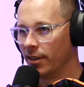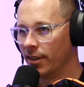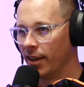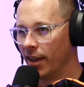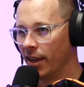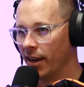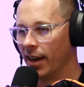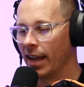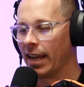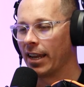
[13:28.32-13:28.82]

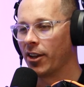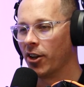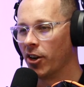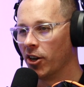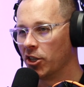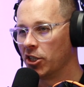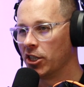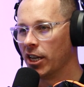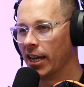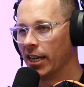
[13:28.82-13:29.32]
And it ain't going
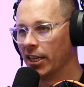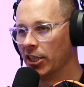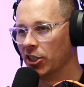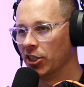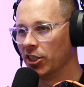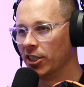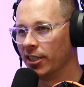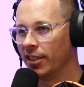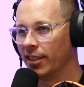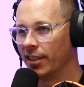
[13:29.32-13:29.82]
to
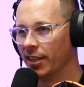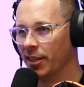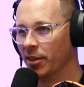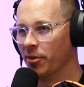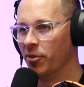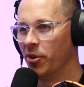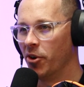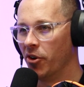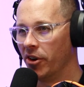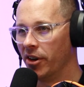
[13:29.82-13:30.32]
change in the
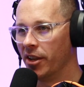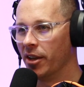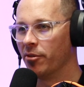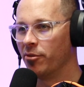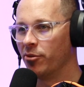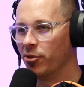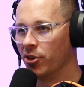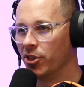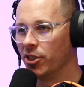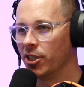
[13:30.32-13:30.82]
very near
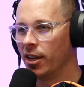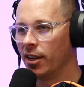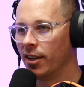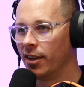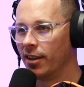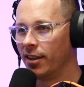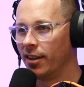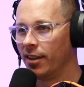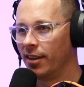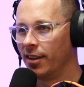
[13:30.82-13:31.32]
future.
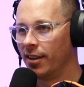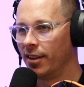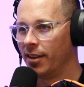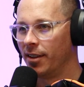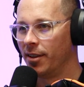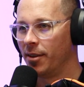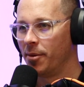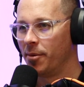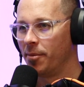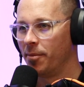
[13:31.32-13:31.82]

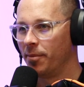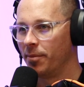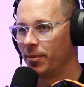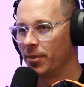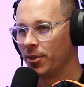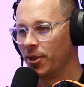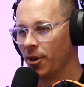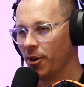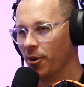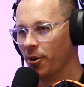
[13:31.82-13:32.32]

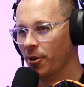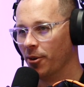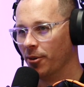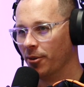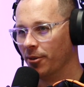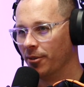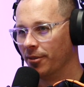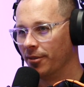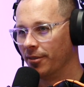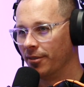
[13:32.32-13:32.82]

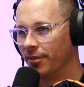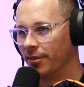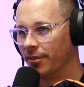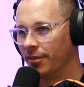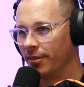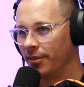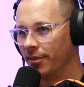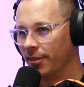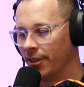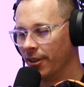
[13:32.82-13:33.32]
So,
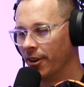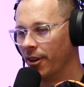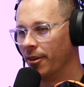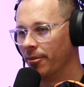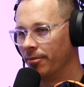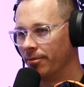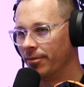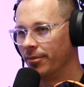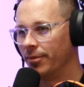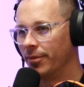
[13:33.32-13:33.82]

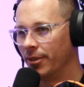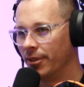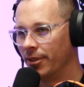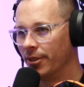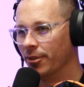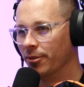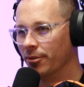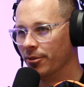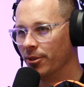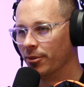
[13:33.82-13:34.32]

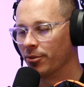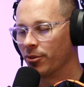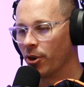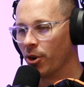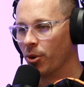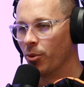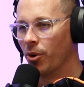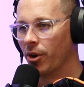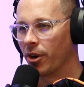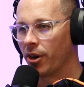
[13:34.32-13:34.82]
you've got
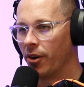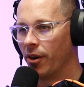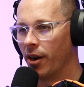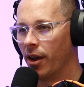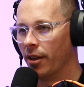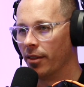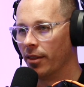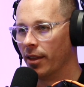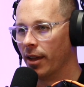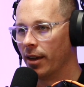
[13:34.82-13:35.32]
to work
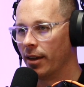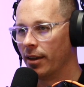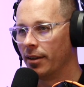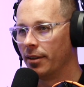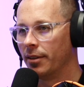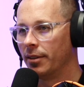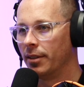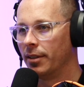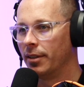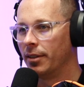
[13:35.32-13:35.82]
around that.
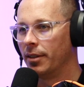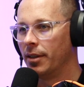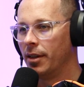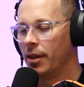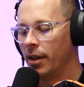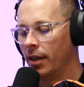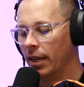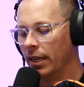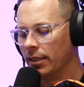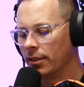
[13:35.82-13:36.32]

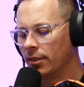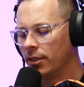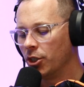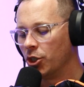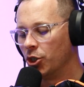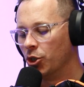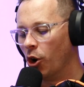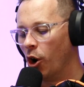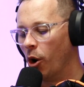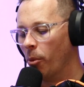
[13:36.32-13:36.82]
Is
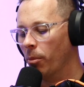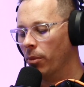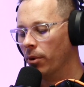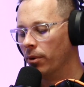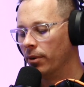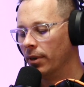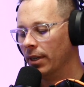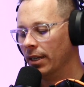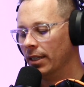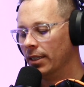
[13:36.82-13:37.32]

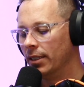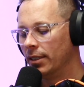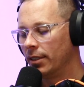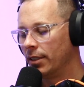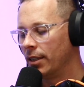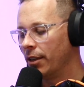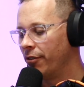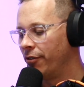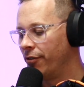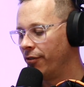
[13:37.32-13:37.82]

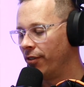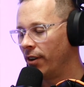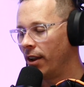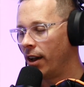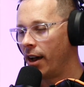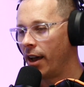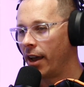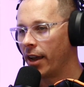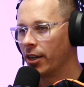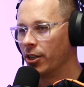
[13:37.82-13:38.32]
the
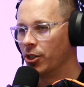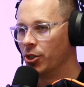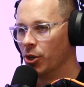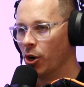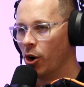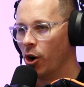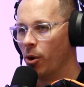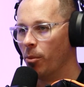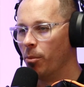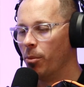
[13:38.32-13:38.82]
flying
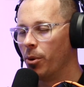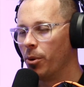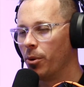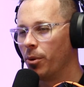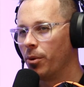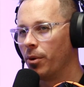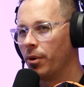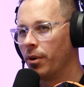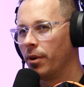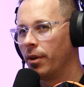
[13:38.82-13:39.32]
job
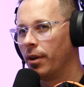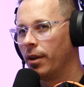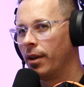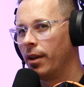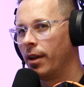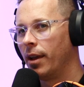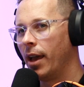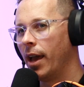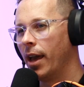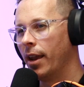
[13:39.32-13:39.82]

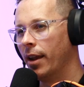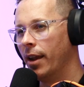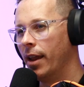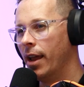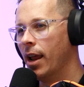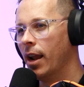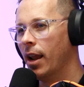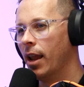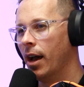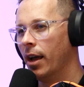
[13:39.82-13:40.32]
at an
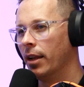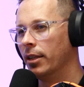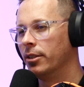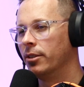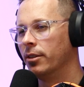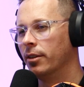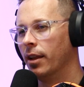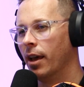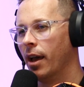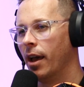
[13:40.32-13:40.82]
airline
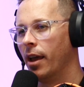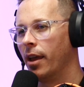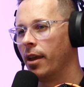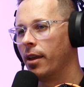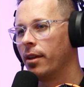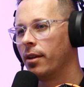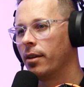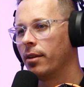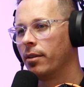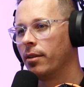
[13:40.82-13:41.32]
today?